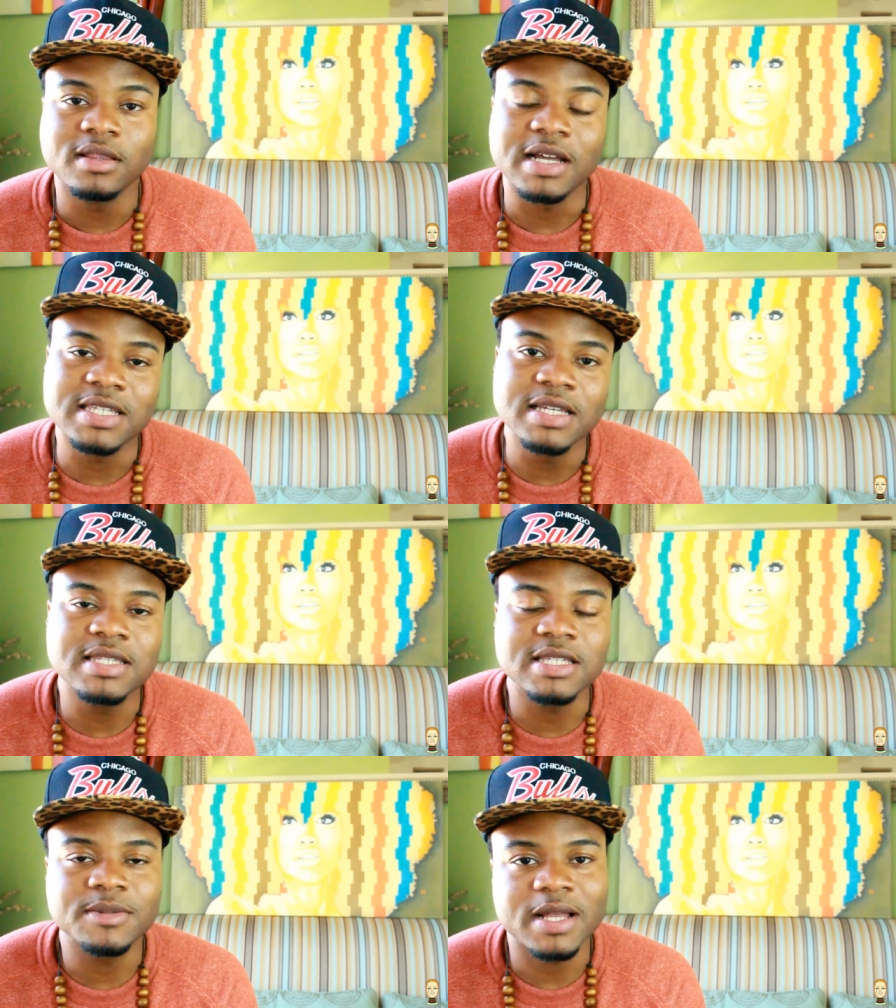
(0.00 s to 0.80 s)

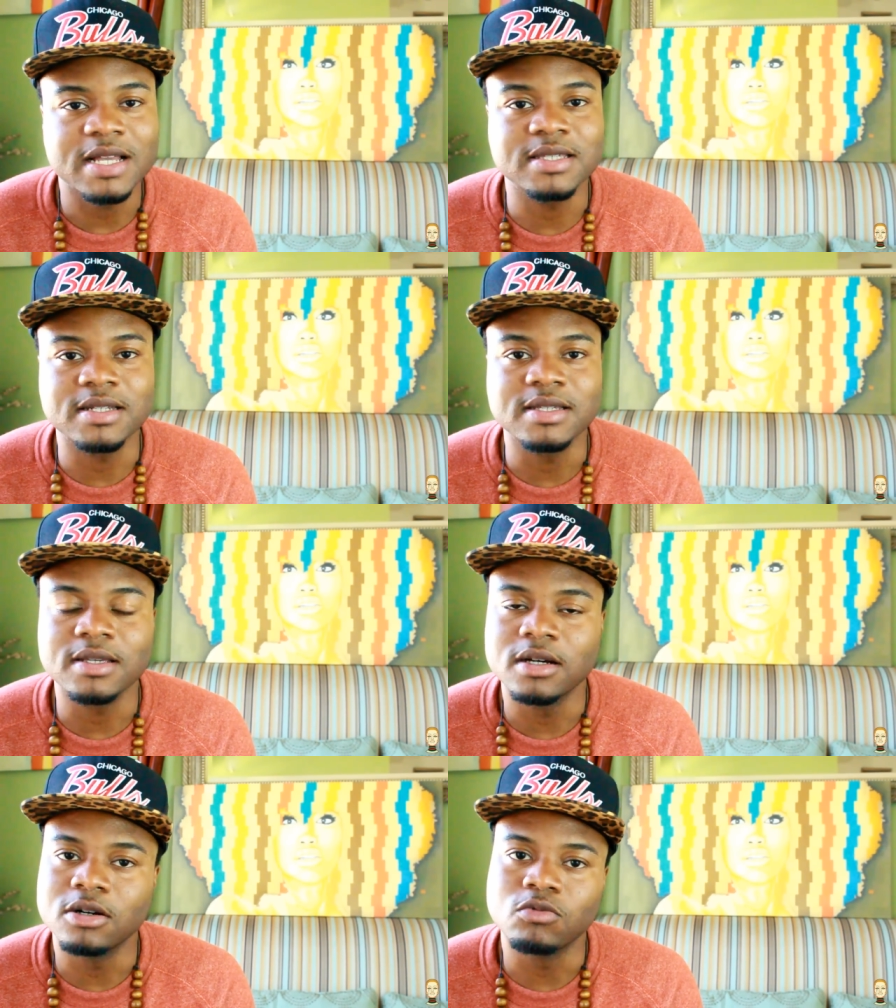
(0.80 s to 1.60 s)
Lactantius
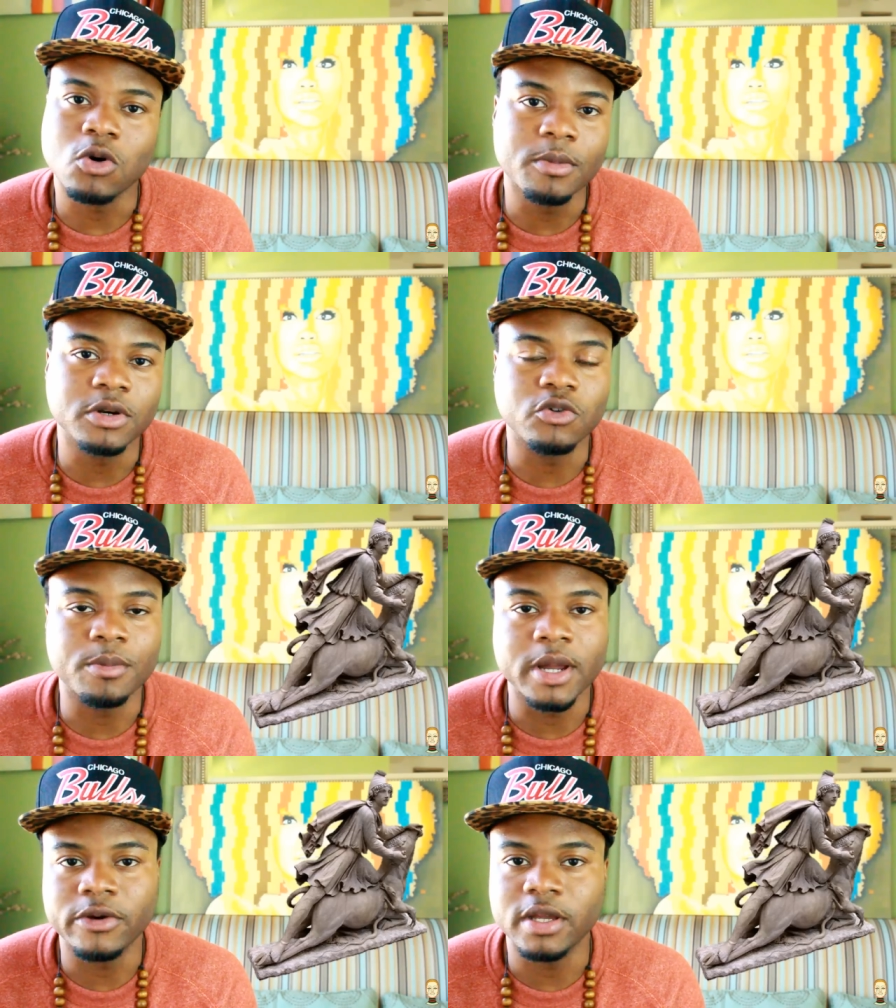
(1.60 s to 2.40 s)
Placidus, a Roman
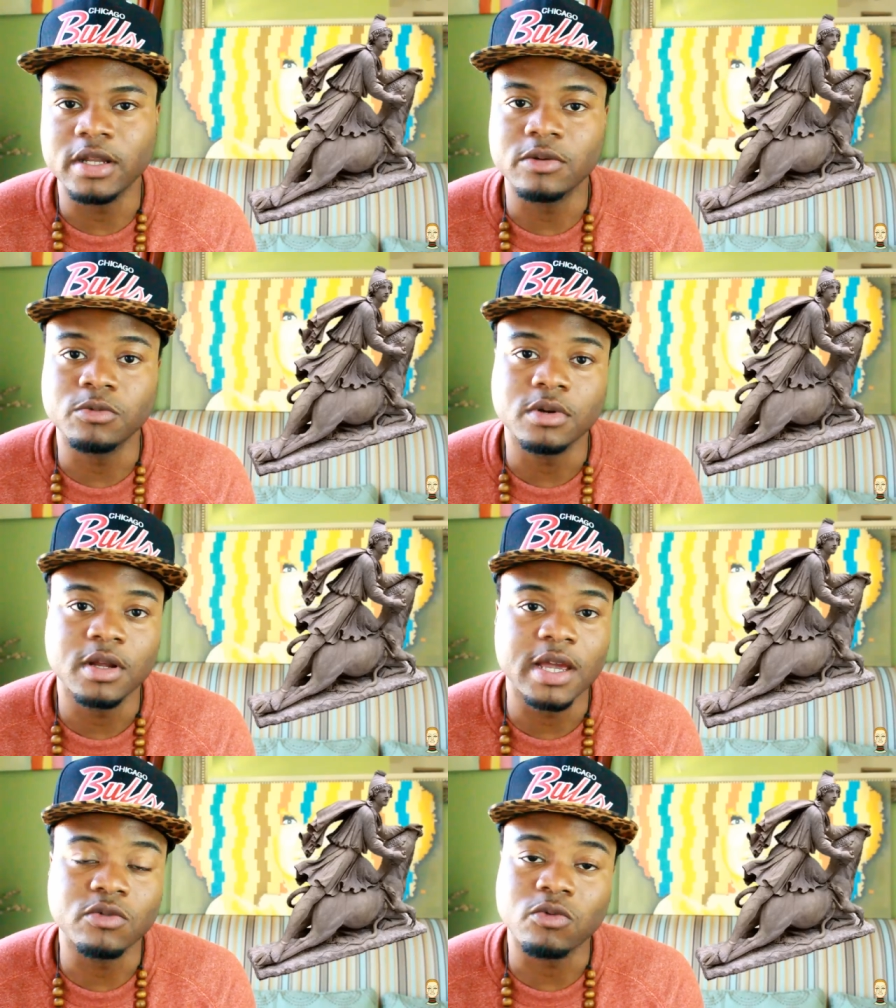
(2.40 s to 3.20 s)
grammarian and,
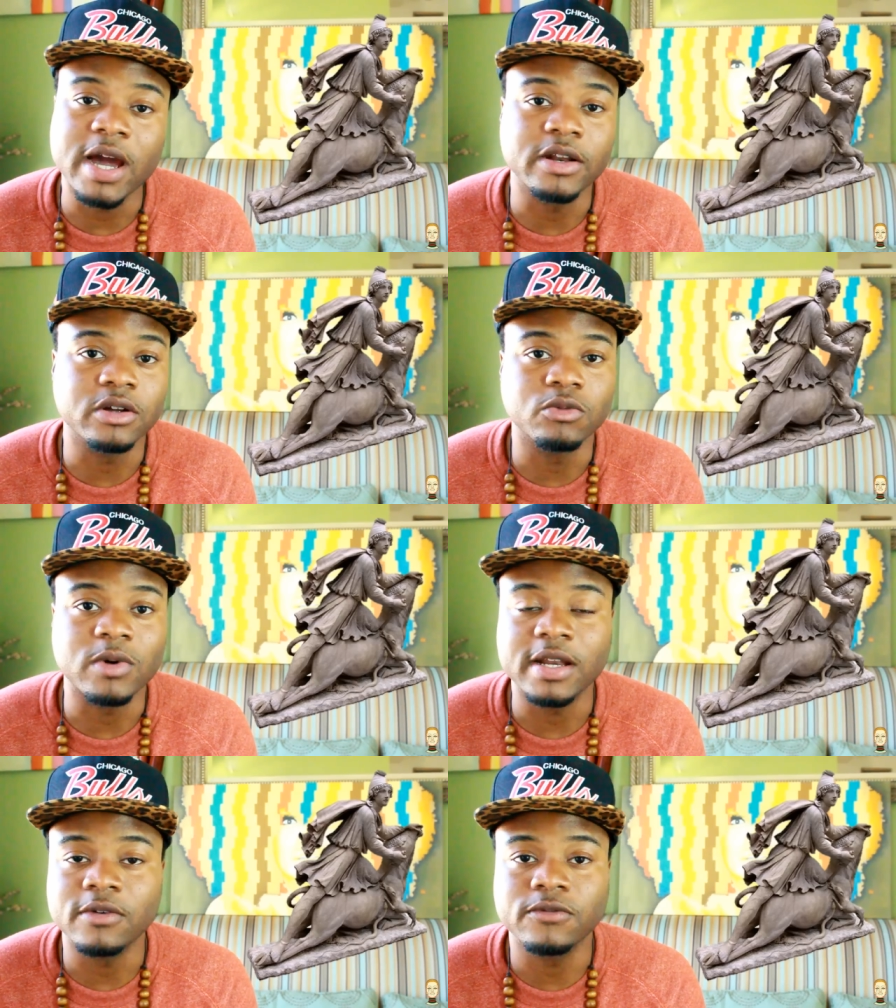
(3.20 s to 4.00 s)
and writer
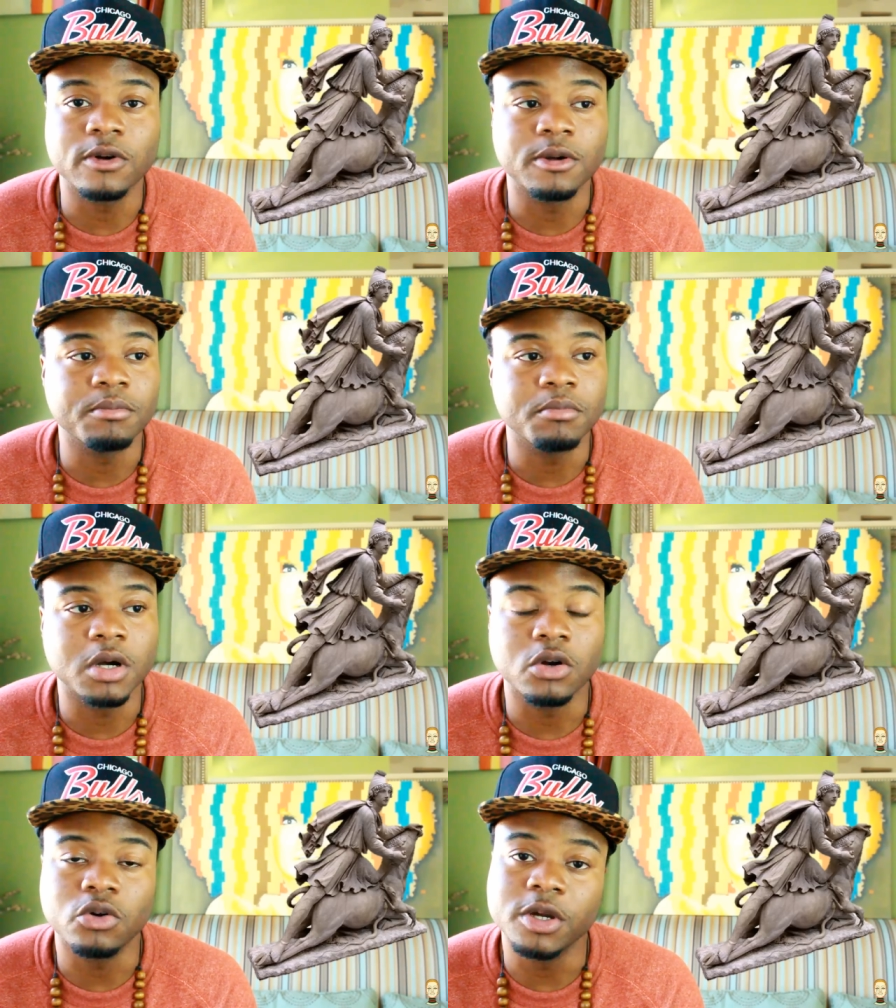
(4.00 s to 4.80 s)
writing from
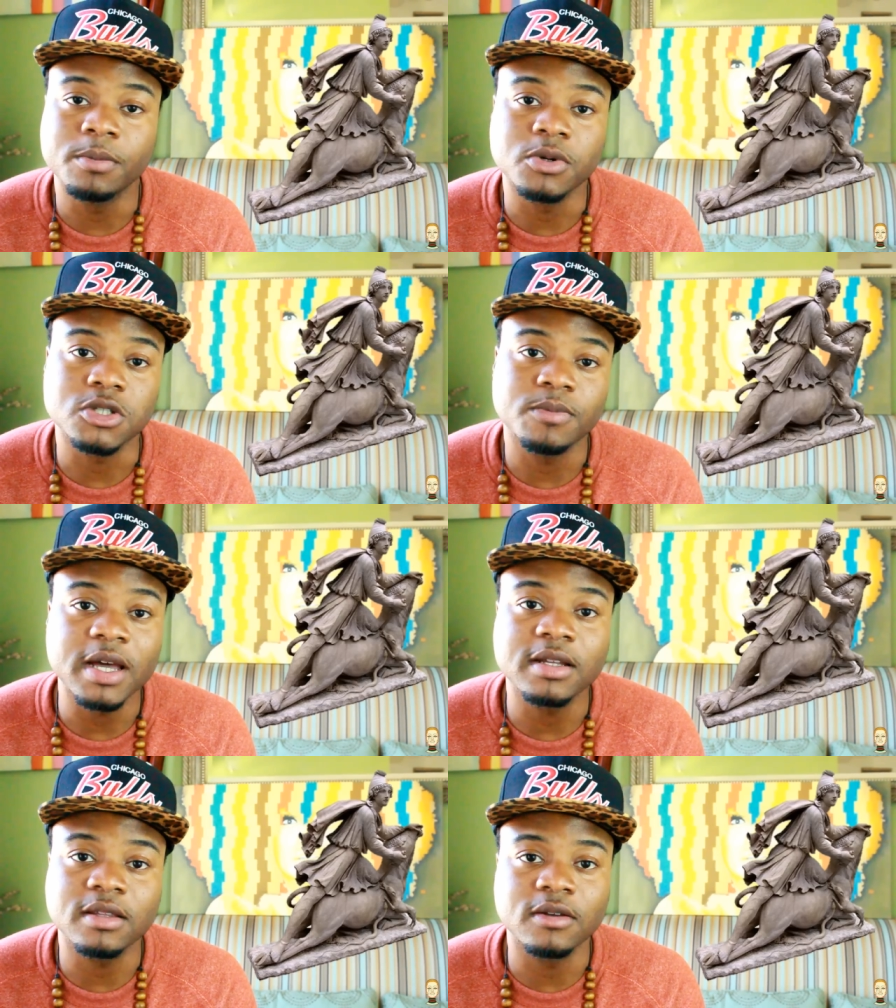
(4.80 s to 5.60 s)
a Greek
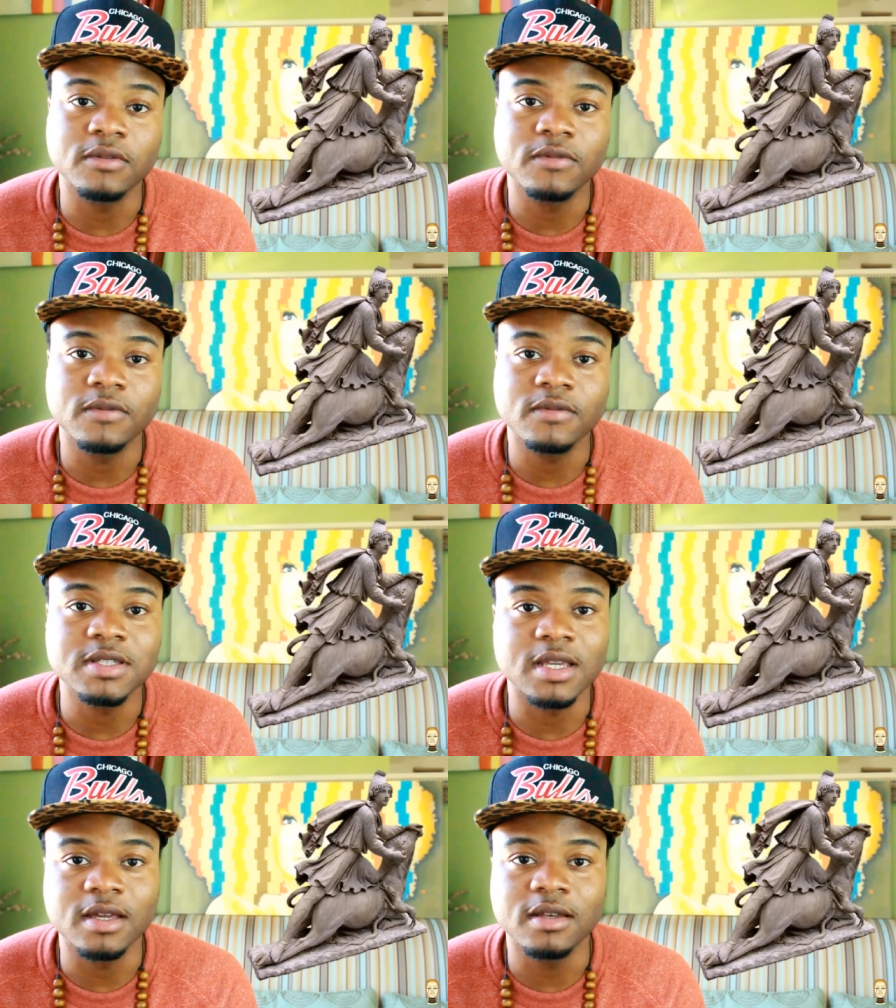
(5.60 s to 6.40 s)
perspective,
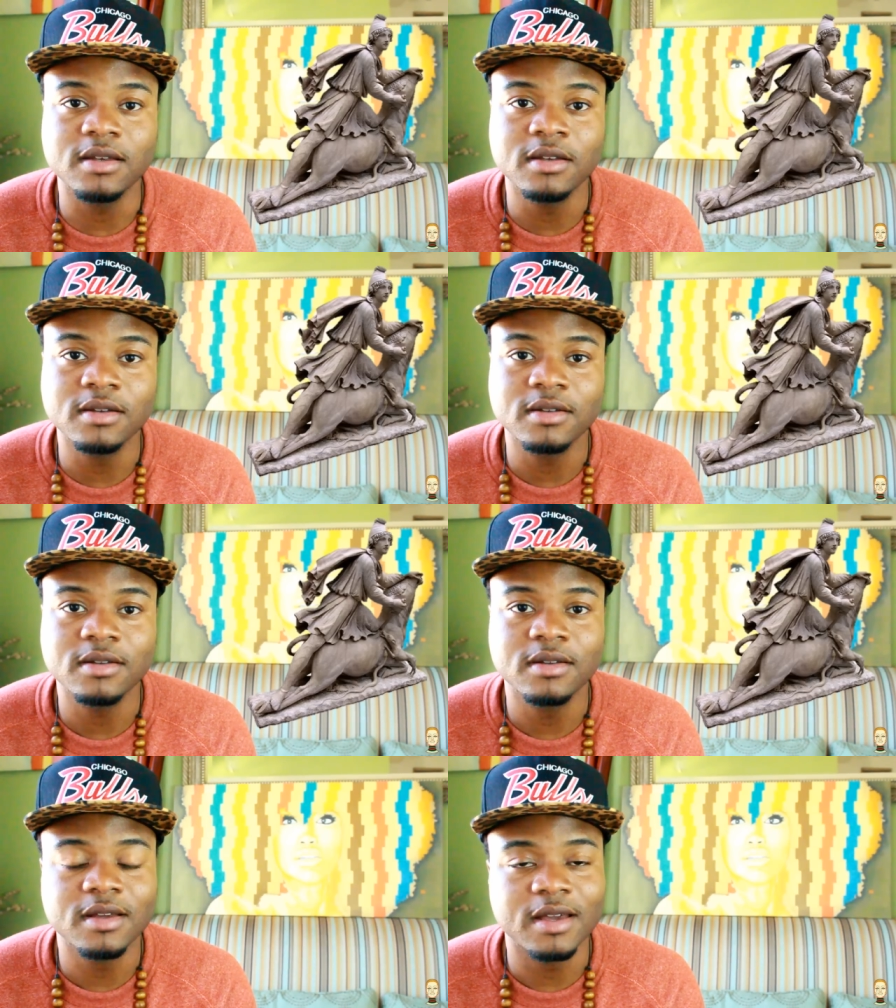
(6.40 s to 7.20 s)
said,
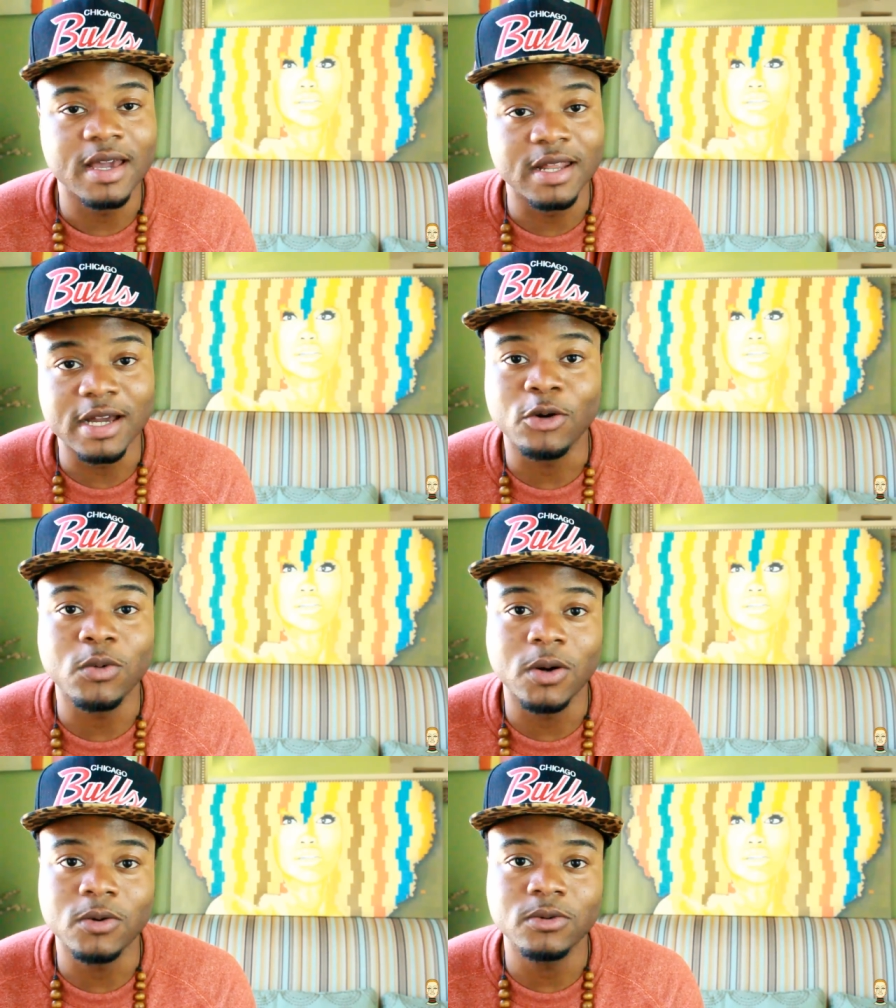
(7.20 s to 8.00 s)
and I
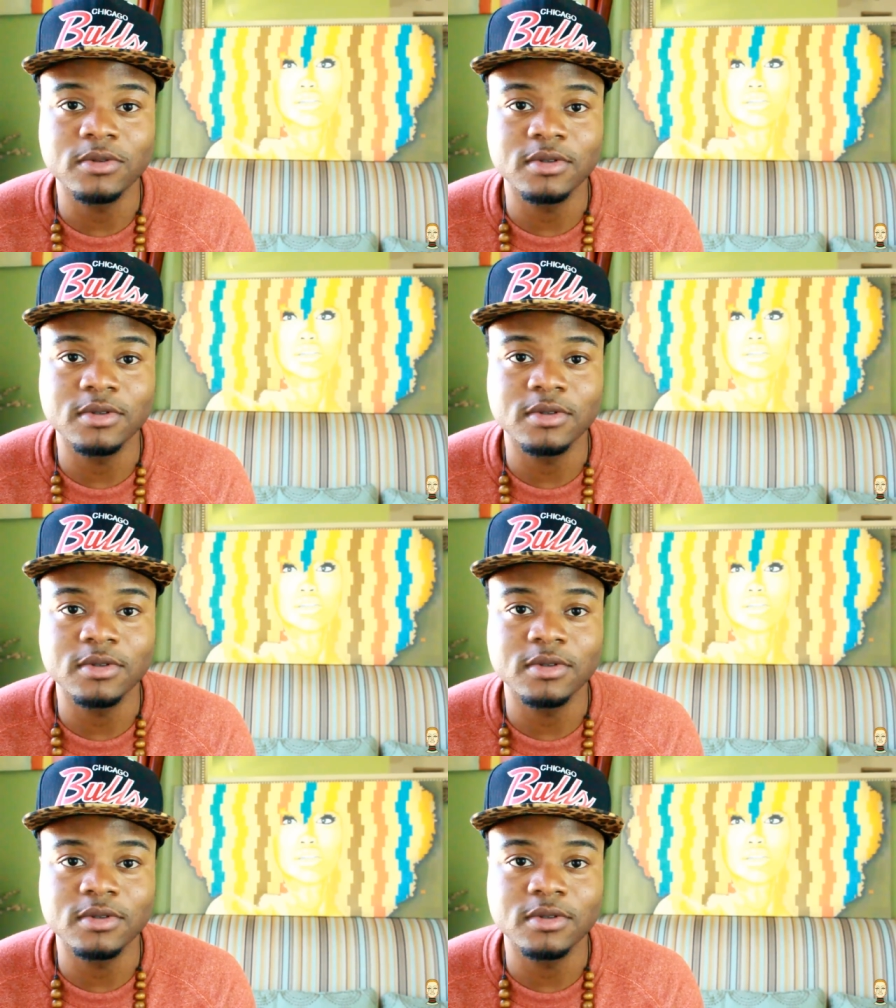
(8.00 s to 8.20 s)
quote,